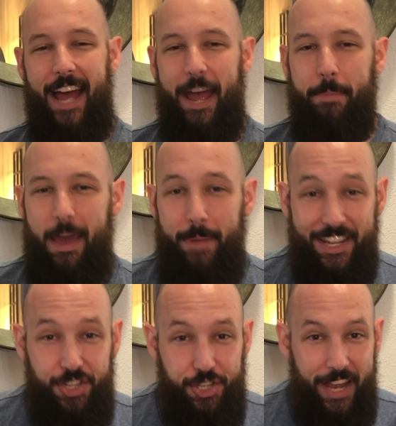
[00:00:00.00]
I'm coming
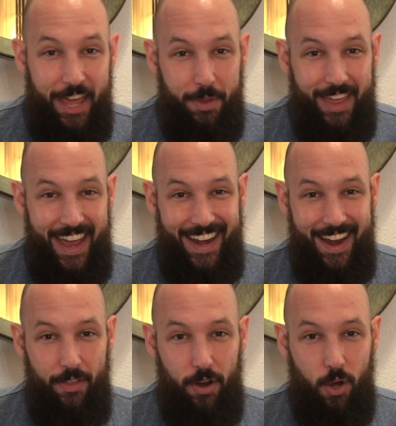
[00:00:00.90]
at you today with
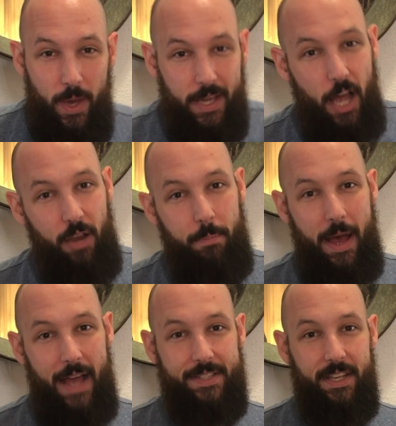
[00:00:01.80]
another quick
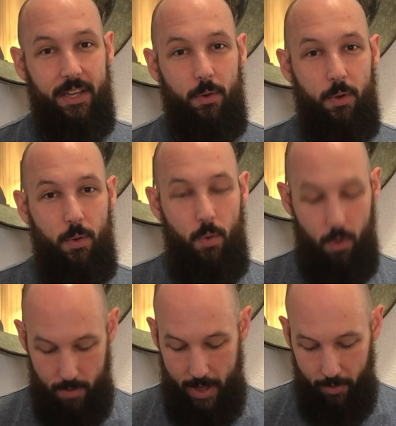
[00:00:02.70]
unboxing,
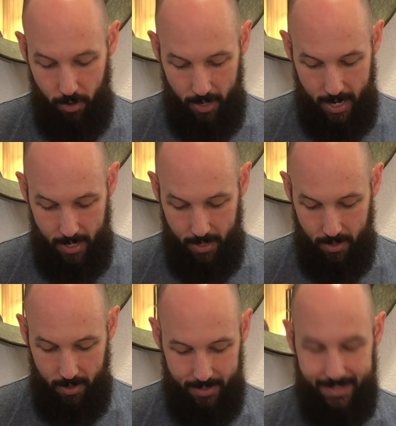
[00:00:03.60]
or rather, and
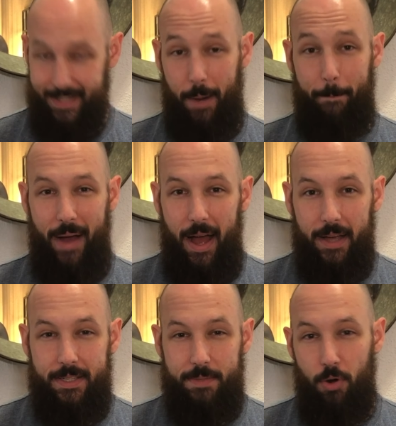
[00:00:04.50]
this is not a
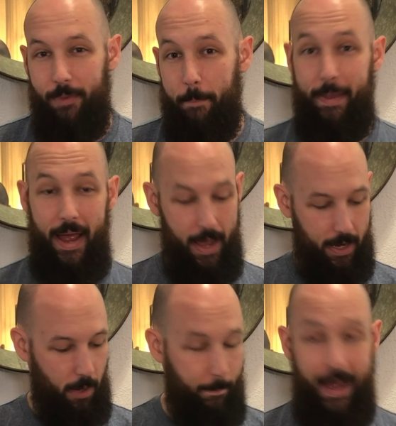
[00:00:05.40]
box, it's more of a bag.
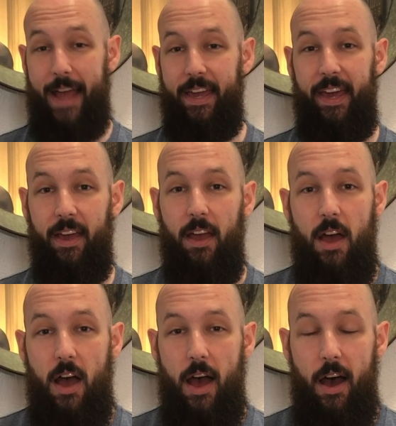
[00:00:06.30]
I'm bagging
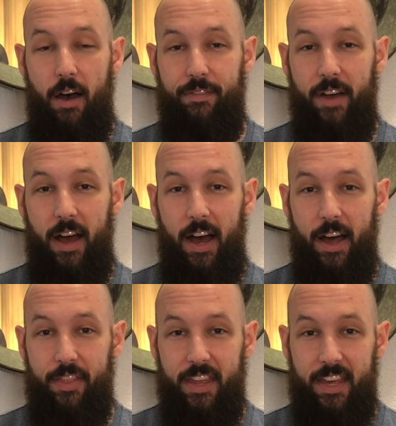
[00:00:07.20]
of
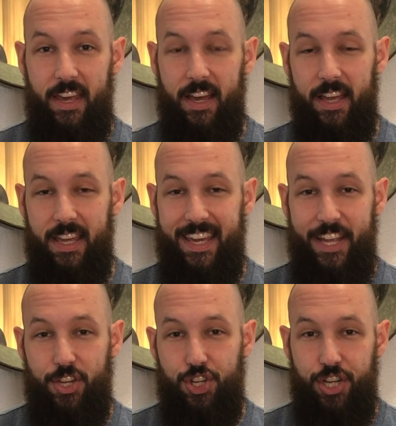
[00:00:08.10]
the
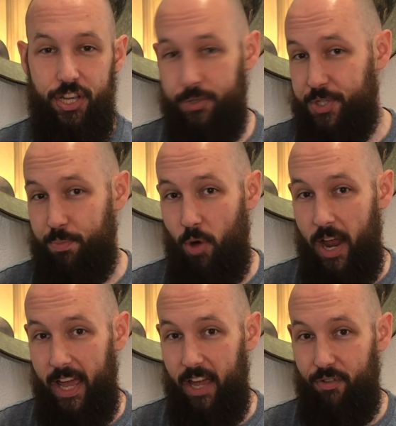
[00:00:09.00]
heat shield
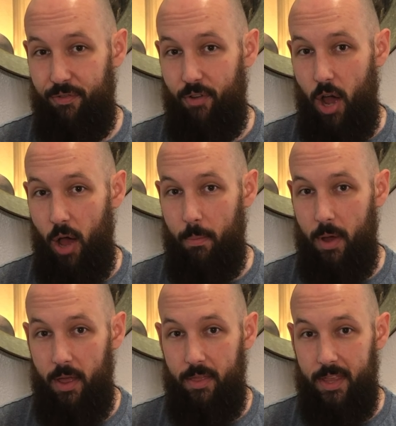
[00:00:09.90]
spray from
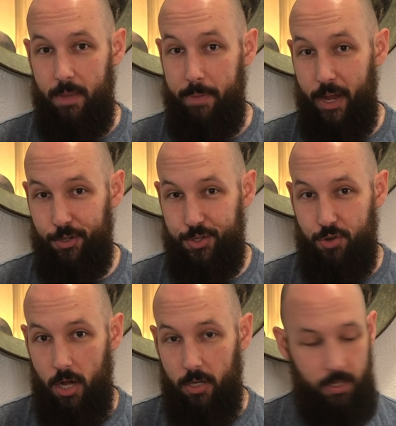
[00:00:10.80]
the Beard
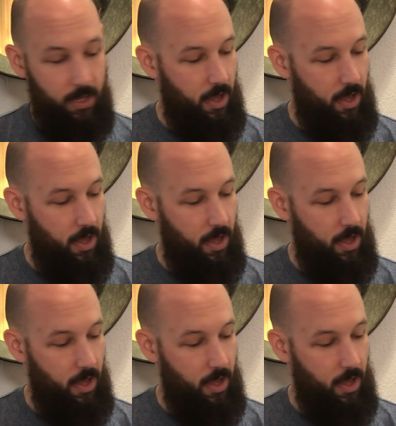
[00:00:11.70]
Struggle.